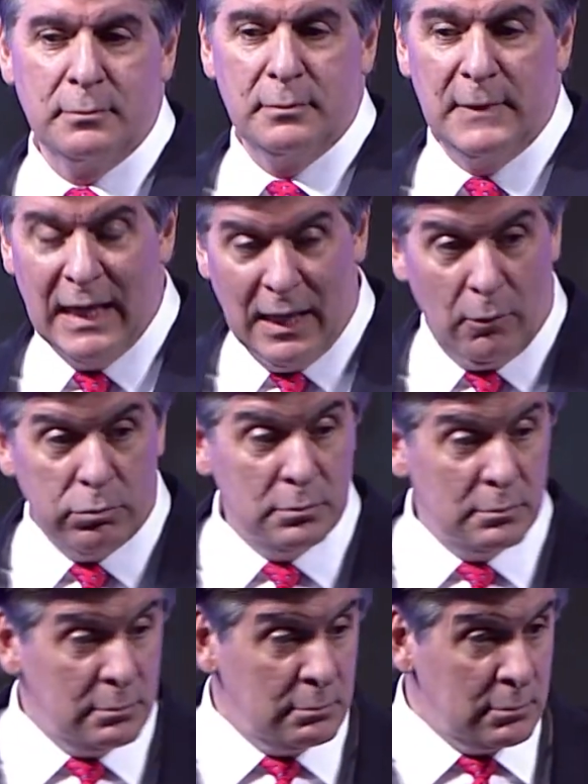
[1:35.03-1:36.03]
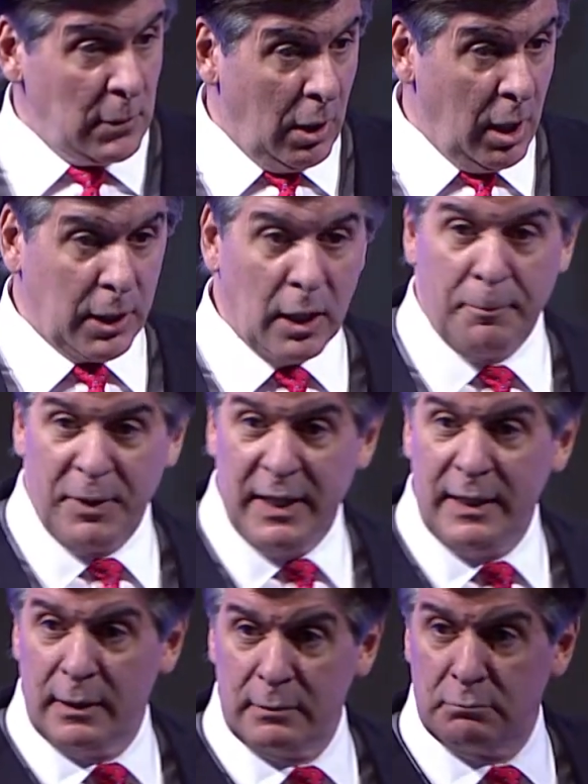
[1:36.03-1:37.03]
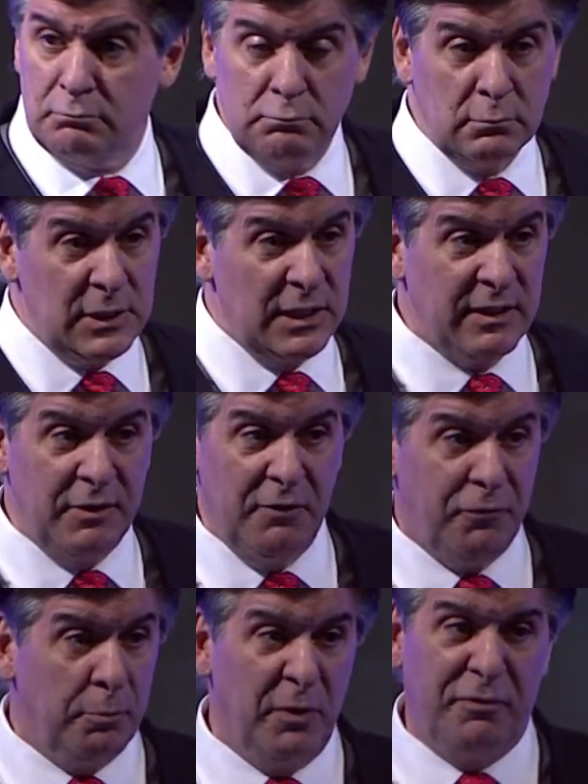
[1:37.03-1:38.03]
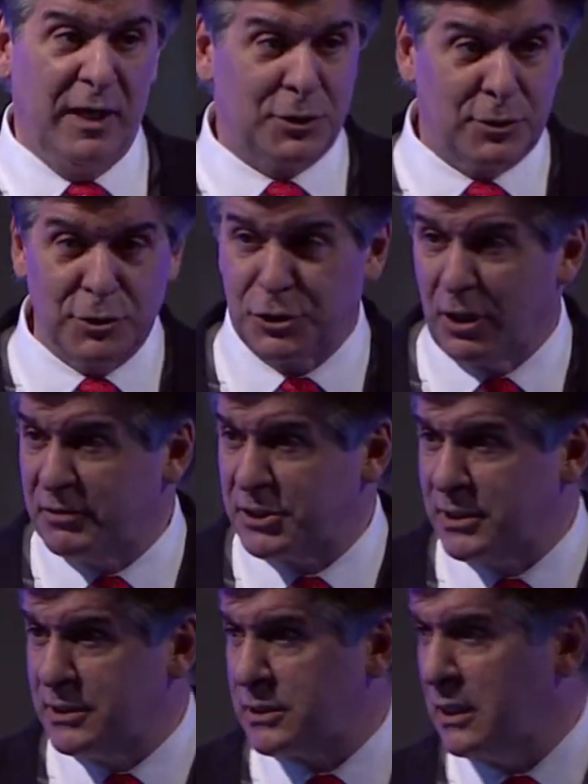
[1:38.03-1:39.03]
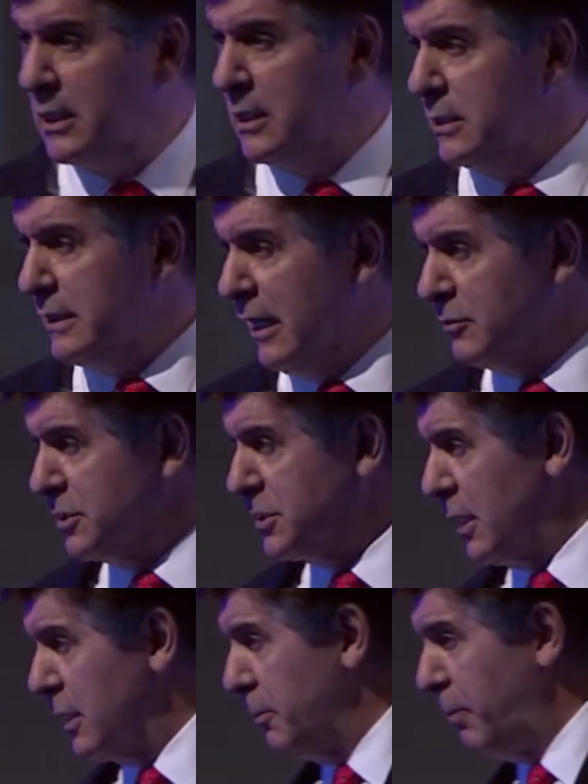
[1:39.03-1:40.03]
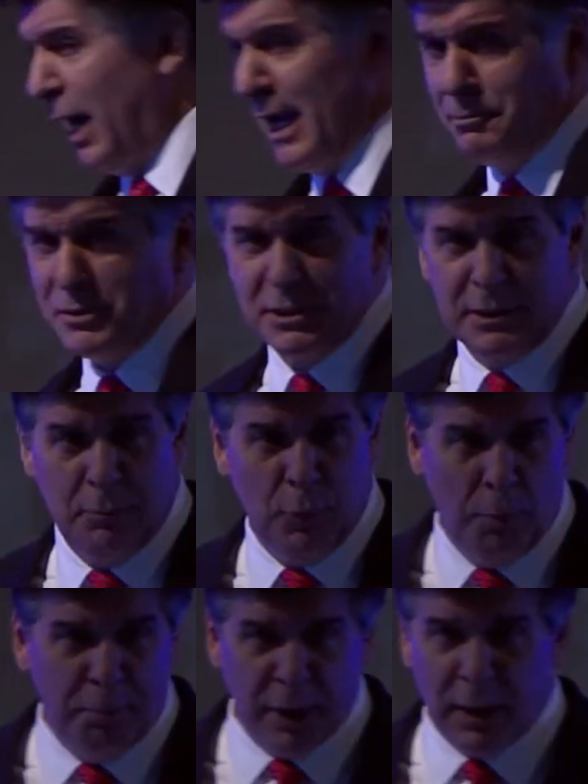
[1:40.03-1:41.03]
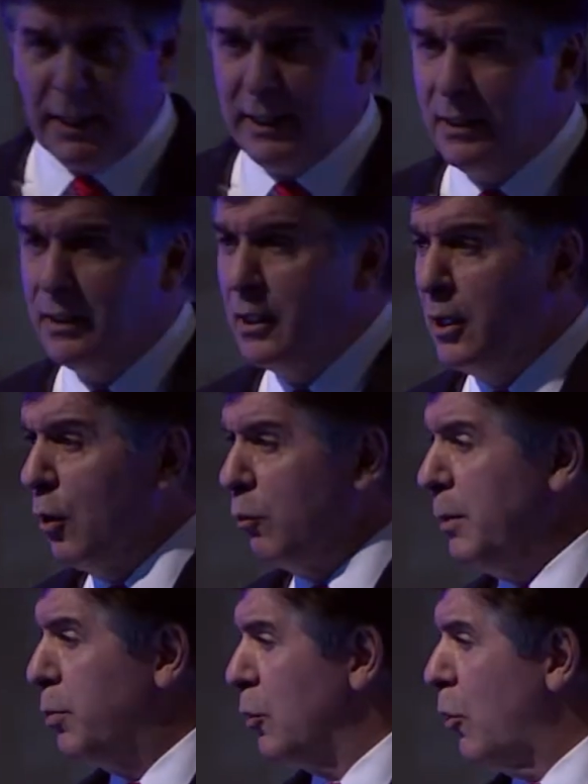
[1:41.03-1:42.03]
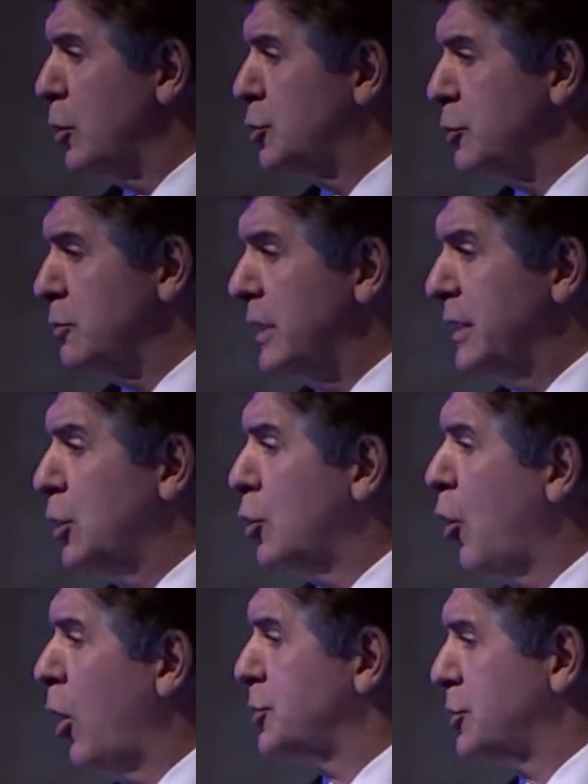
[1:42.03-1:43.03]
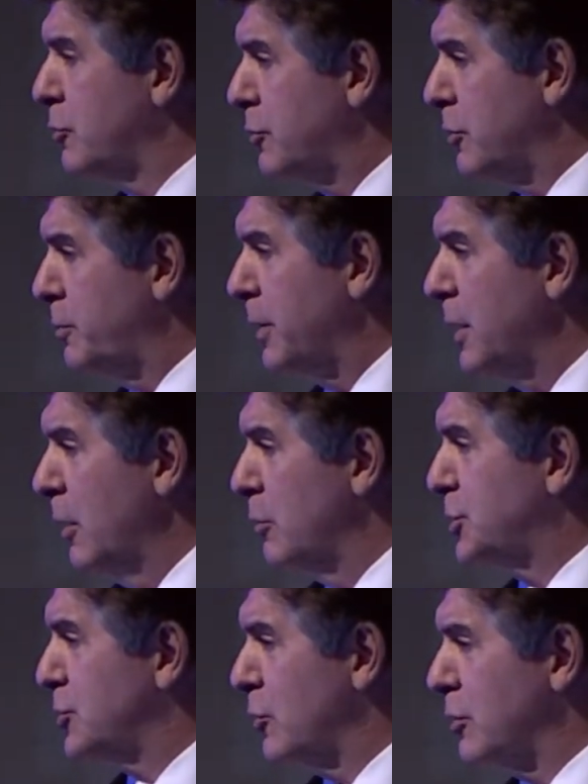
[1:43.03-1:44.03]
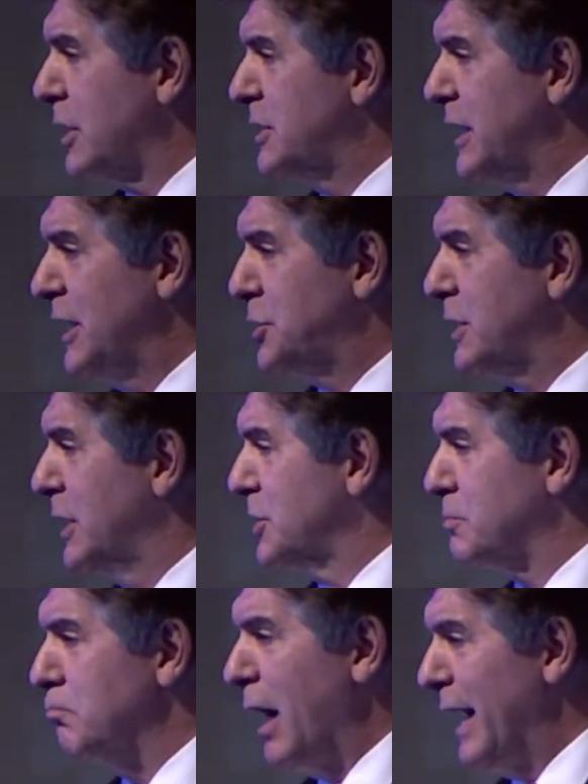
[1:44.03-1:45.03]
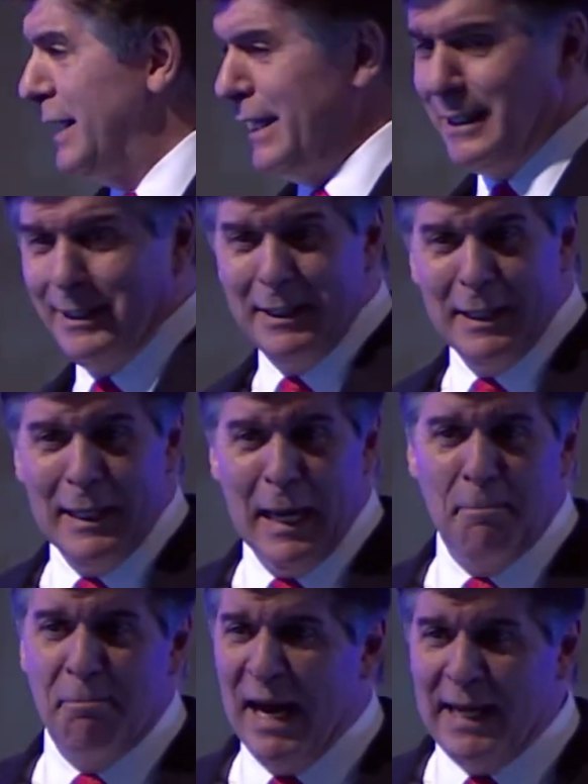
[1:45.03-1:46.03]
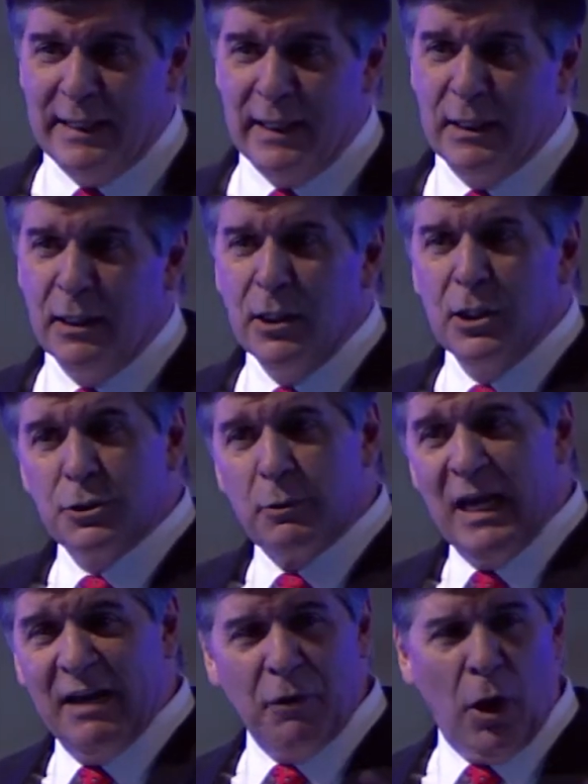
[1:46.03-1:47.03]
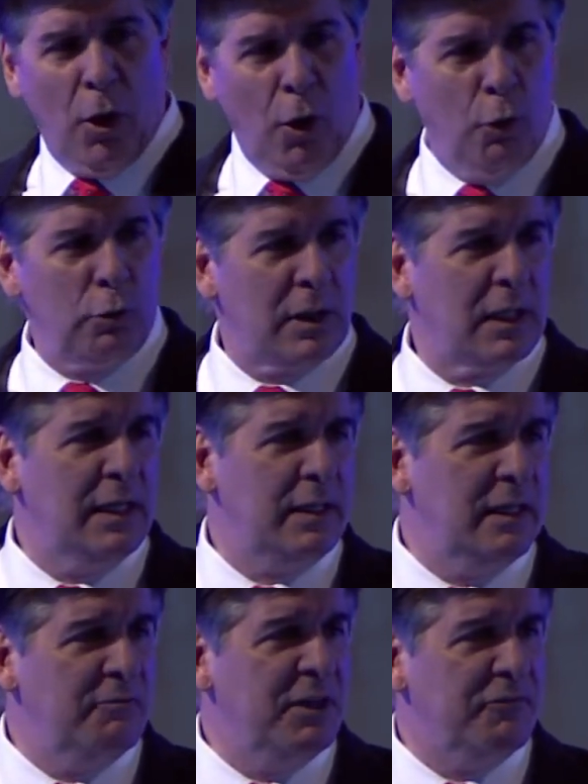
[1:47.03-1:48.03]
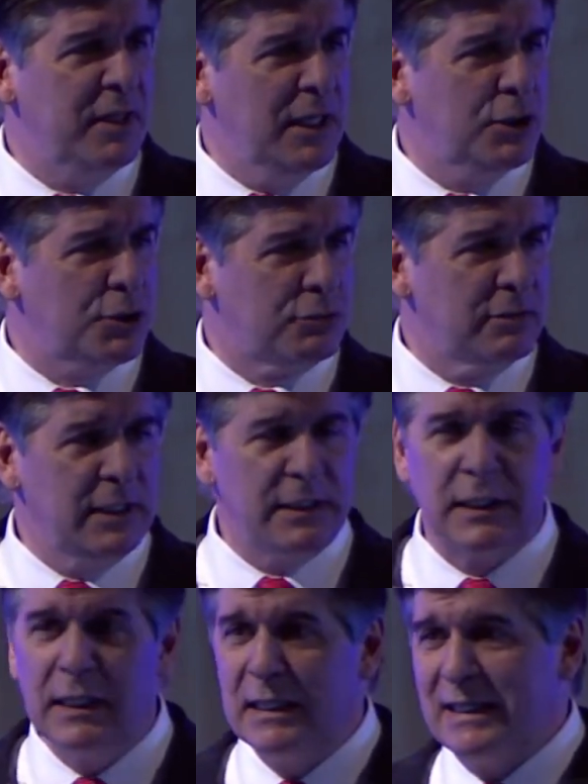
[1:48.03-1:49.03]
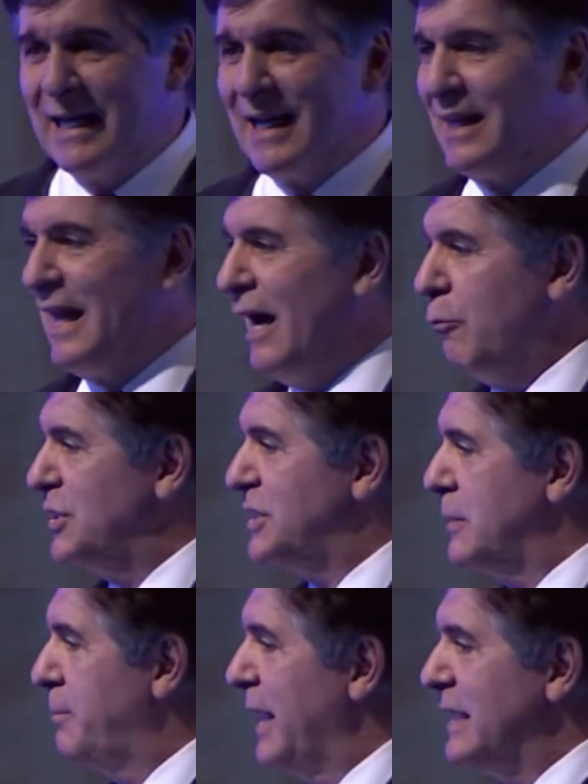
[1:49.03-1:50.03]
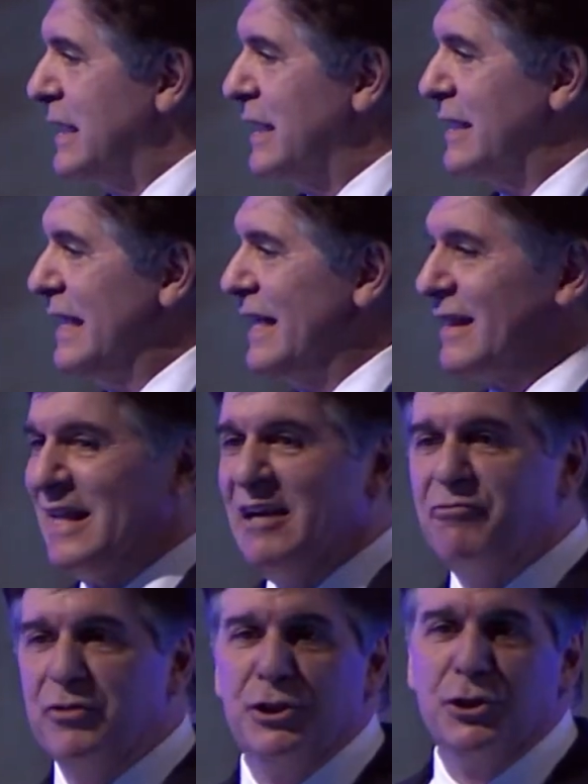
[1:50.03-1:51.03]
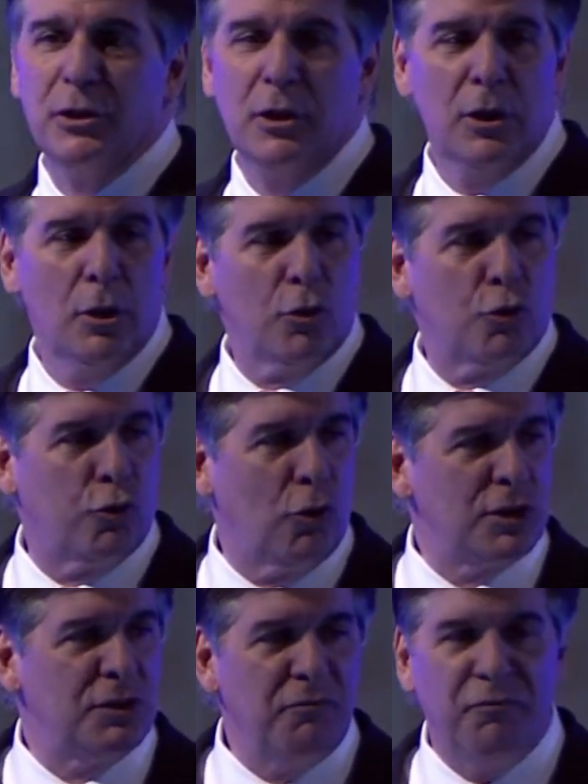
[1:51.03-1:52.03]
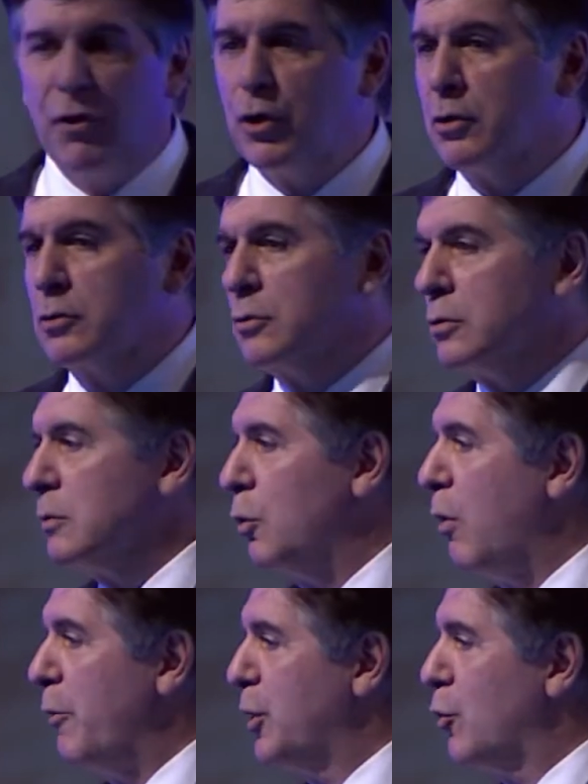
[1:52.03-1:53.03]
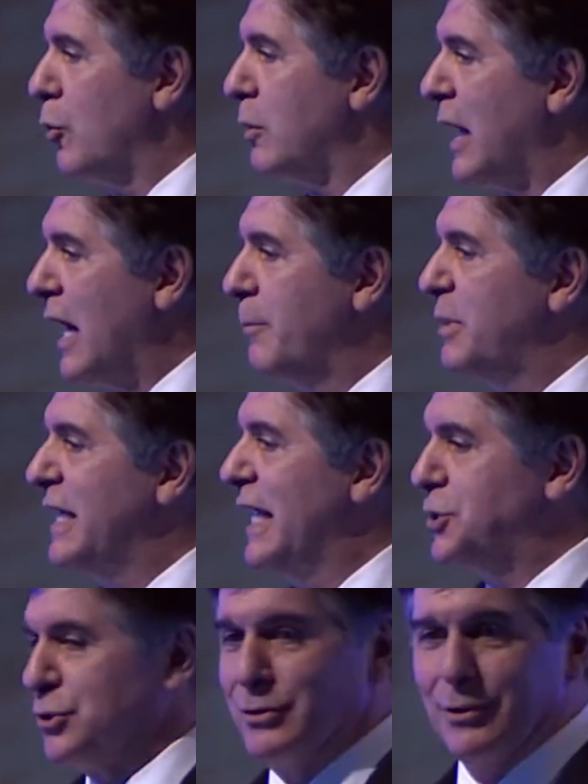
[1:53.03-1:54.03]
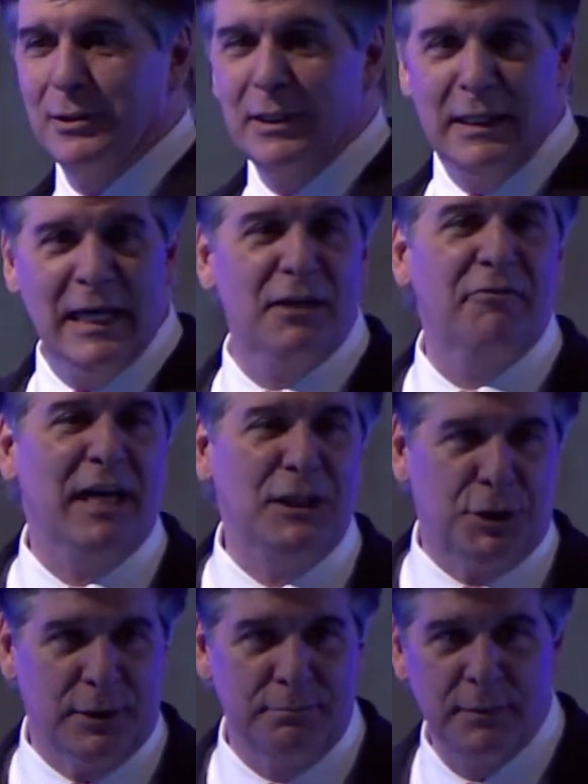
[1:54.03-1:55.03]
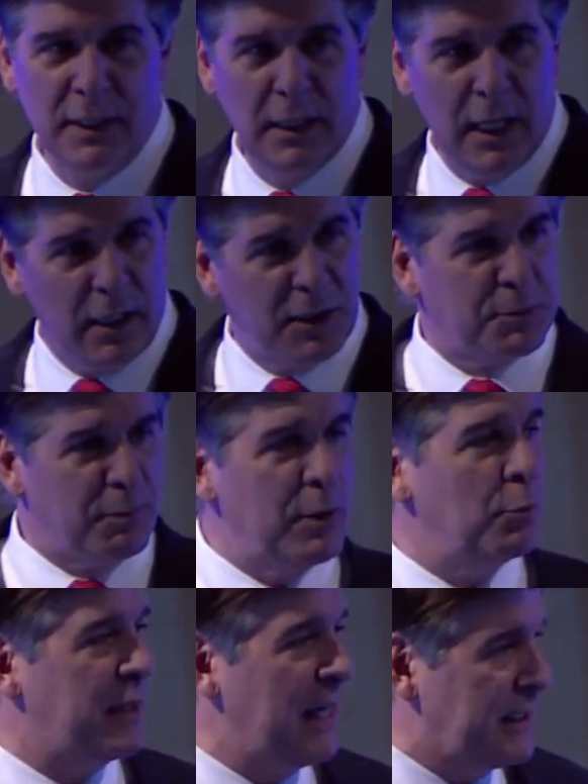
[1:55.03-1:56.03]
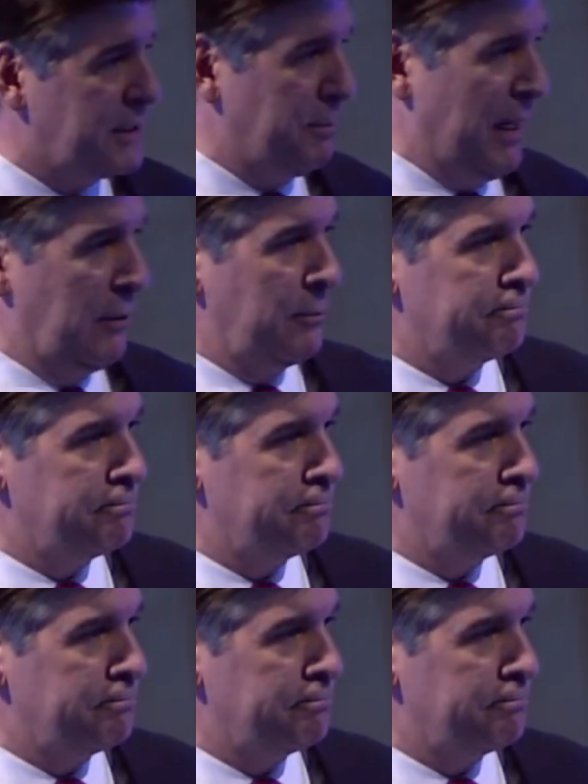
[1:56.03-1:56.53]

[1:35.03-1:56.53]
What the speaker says: Now, our company does everything from professional services down to selling pipes and mobility. We belong to the Claro group, which is an organization that does mining and banking. So we have a whole litany of different industries that allow us to basically leverage cross-vertical, what we call combinational innovation. And I'll explain what that is about.